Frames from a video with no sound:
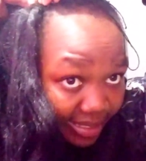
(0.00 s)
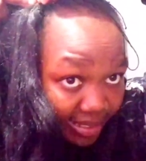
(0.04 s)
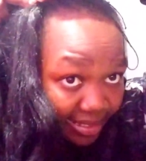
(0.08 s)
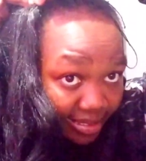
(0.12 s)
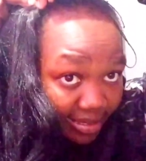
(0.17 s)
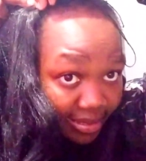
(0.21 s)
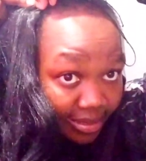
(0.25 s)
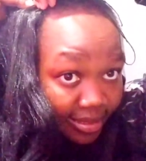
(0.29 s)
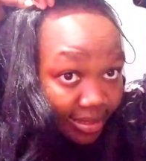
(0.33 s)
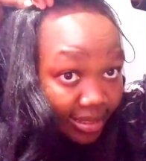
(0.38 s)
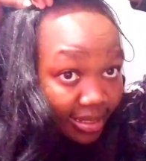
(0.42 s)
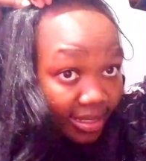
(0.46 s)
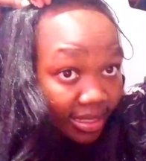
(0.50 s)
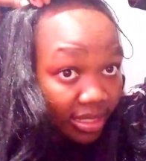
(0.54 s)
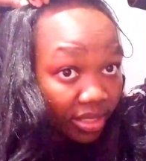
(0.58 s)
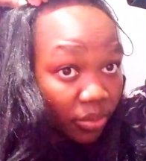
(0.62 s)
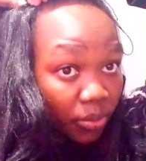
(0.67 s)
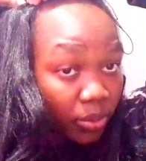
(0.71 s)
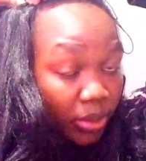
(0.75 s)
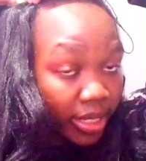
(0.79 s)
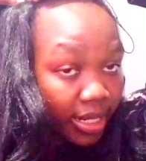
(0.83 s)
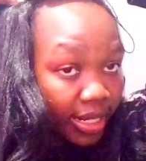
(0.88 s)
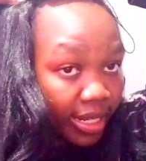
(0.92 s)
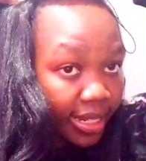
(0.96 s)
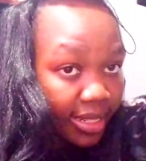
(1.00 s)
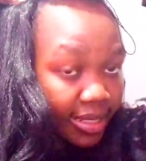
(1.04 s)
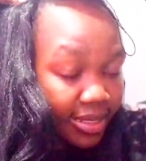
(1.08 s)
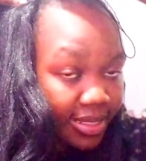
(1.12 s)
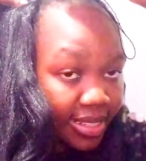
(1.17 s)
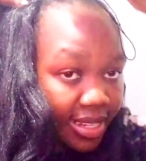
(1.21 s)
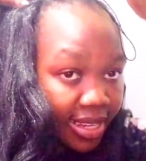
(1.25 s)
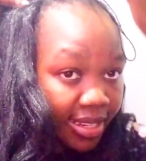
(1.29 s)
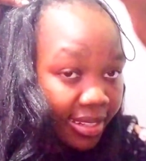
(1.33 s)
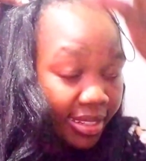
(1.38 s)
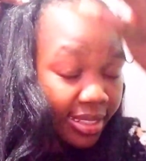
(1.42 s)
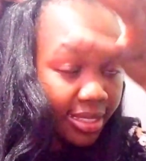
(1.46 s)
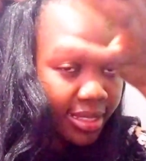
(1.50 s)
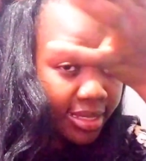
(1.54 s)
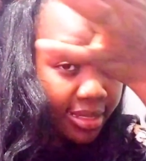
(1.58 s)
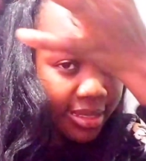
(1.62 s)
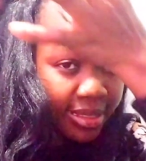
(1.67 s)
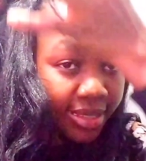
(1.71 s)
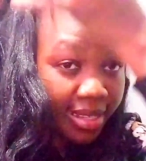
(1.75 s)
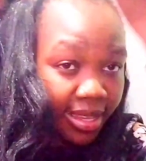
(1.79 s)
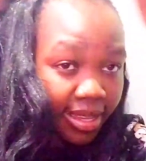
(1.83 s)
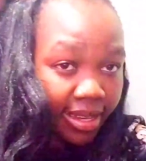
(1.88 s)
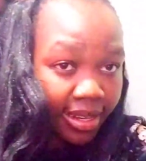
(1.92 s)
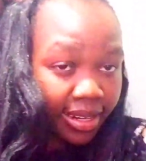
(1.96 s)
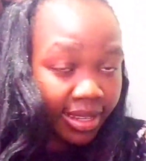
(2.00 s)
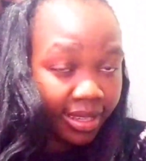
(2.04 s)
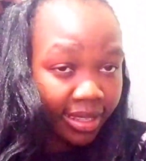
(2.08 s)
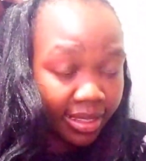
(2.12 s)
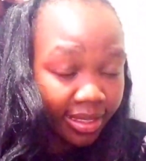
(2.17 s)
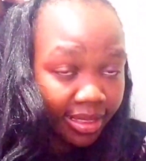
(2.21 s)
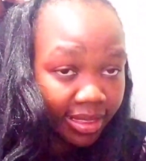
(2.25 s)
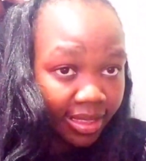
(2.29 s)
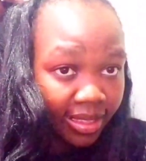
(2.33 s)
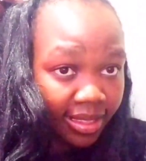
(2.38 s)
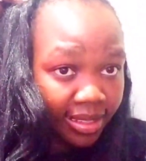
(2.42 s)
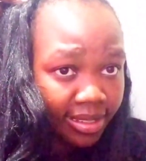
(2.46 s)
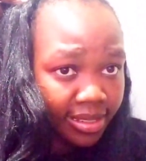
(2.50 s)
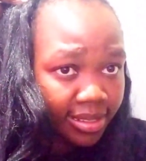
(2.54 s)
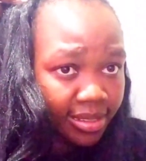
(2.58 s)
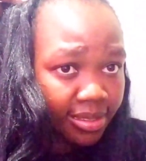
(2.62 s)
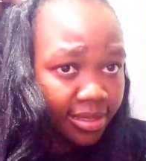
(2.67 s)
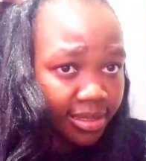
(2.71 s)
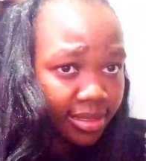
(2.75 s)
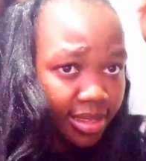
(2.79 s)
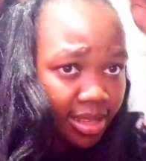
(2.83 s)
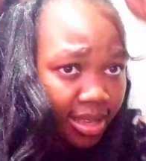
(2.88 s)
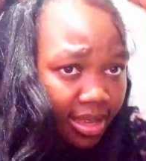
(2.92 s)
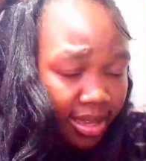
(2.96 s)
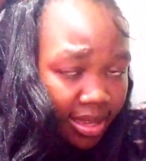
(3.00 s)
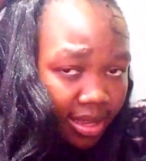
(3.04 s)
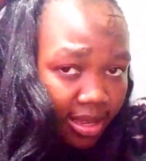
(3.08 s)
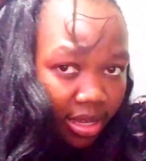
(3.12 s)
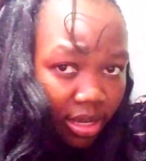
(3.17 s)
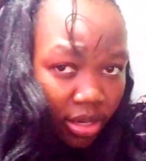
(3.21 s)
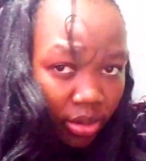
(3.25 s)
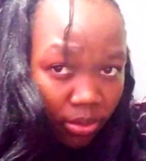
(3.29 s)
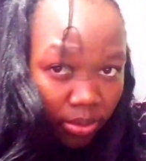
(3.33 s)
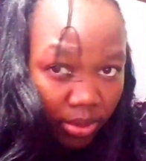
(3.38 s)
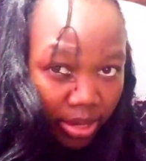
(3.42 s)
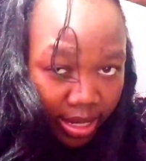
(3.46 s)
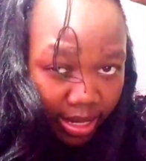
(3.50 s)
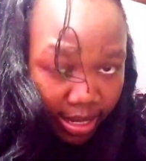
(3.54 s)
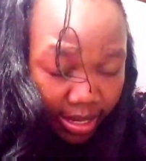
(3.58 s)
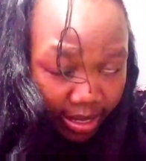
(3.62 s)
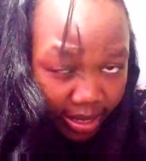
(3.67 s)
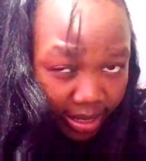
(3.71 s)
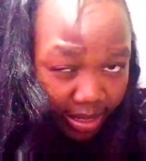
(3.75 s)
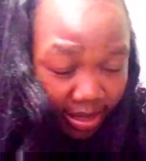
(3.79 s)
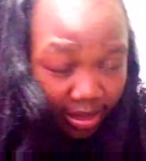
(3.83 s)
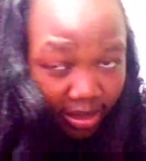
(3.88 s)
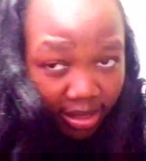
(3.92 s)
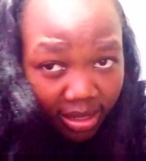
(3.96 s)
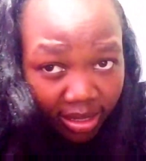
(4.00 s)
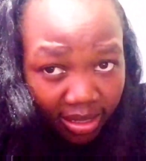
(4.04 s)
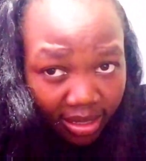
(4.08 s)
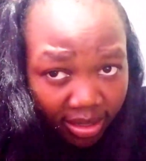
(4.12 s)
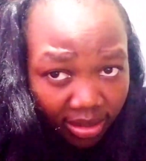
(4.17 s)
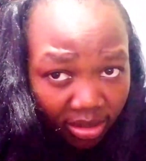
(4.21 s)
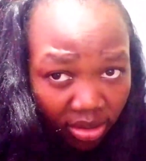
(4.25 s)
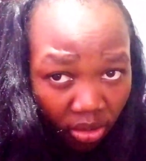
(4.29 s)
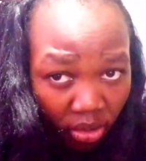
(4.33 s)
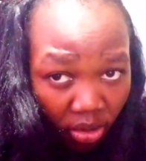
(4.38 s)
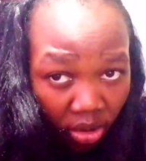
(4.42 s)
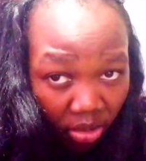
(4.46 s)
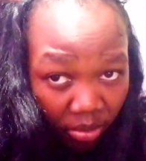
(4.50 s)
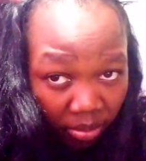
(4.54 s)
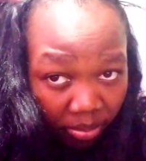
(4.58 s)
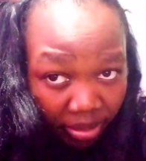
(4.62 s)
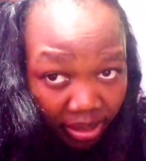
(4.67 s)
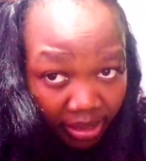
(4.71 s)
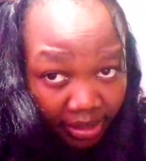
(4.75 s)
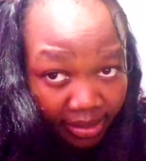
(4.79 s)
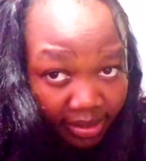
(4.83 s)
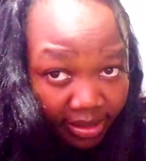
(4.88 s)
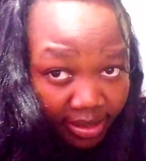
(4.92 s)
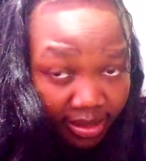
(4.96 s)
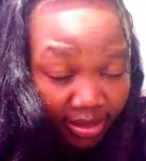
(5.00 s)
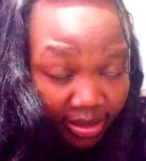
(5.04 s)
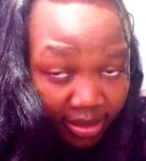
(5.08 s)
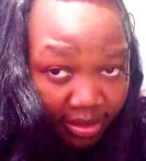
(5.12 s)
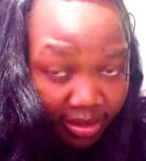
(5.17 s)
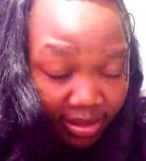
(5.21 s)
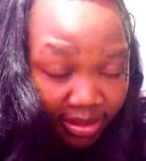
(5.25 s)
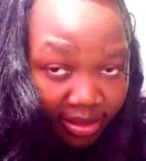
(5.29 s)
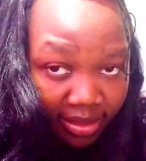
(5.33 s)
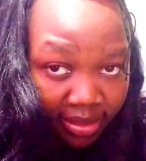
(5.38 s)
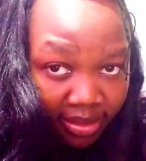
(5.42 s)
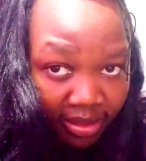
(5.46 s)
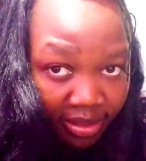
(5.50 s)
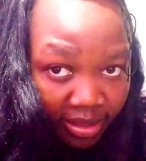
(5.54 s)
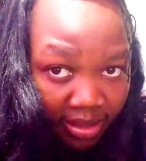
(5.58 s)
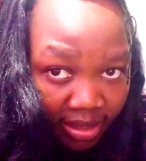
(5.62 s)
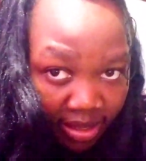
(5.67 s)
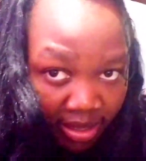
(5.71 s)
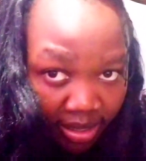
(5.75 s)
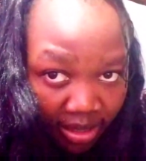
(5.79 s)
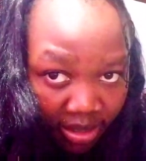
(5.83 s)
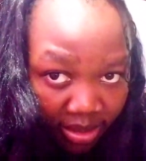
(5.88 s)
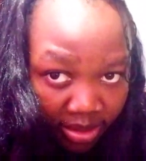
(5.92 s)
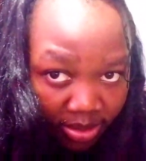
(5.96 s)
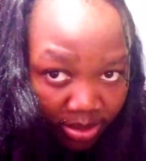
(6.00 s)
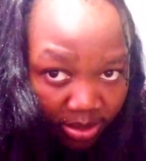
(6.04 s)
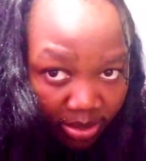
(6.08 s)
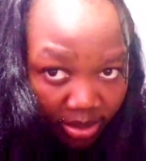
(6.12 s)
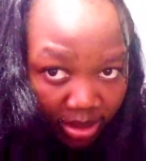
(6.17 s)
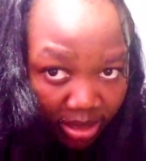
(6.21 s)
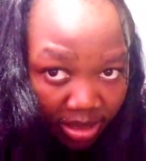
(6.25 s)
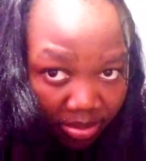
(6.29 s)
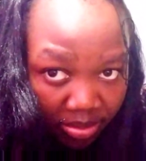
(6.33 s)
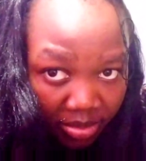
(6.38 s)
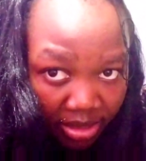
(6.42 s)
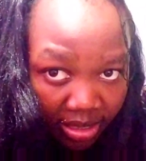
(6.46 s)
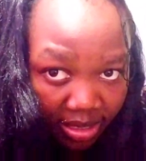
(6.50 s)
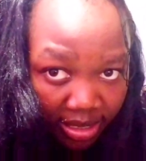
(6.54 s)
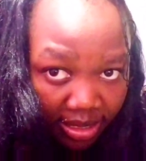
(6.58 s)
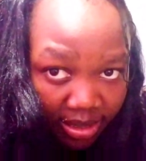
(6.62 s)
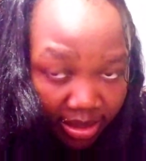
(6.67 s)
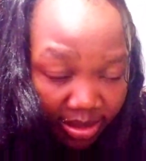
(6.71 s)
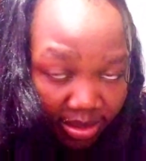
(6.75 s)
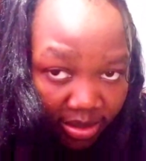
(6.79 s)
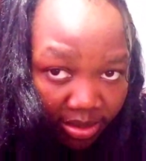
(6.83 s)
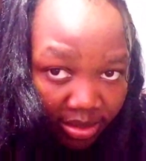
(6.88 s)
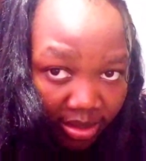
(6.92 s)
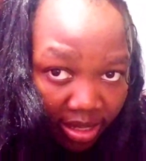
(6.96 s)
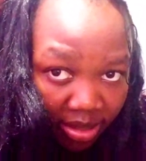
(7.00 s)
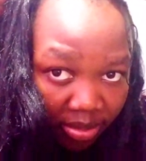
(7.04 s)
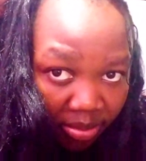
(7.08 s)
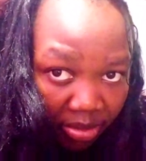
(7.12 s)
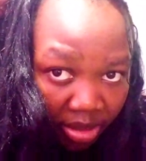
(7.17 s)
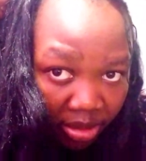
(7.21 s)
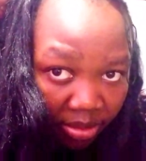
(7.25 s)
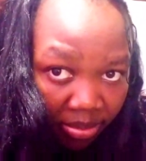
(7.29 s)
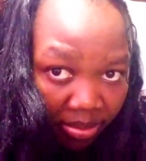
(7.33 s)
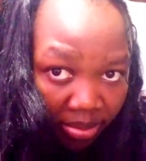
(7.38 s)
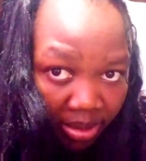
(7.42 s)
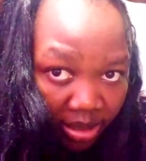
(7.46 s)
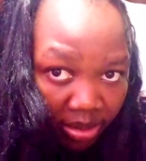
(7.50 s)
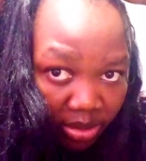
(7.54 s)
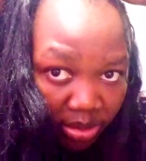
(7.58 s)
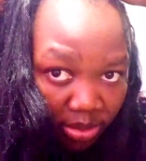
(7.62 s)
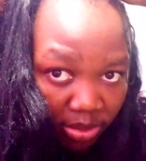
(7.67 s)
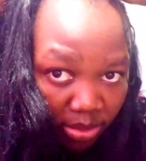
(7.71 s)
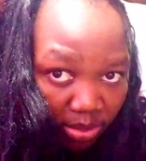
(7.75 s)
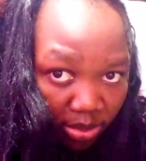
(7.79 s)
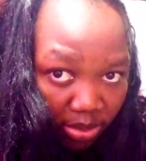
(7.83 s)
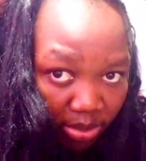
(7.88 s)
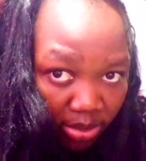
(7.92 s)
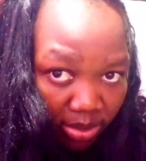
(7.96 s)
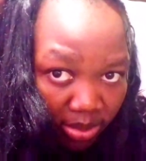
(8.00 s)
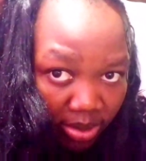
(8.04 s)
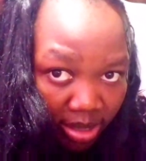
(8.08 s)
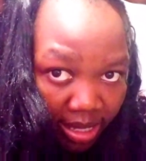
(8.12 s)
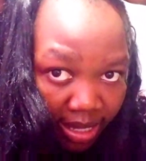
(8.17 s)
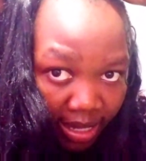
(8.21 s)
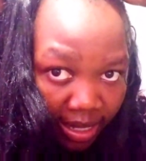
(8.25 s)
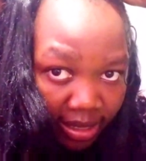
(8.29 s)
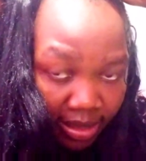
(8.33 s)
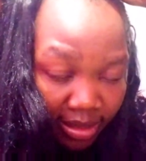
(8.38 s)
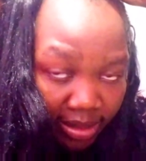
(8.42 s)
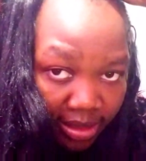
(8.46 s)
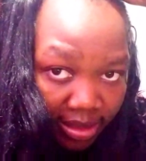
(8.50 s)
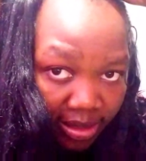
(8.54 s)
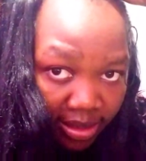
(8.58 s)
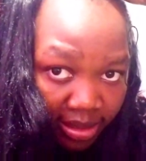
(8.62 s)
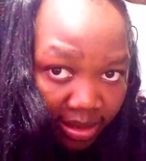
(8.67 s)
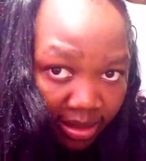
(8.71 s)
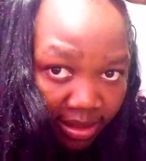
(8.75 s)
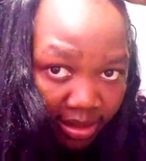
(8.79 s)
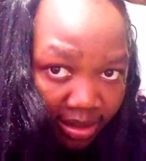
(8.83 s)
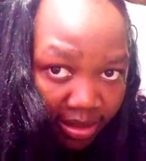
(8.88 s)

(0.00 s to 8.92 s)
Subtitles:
seen when I turn this hair like this when I comb it. So let me just try my best to do that.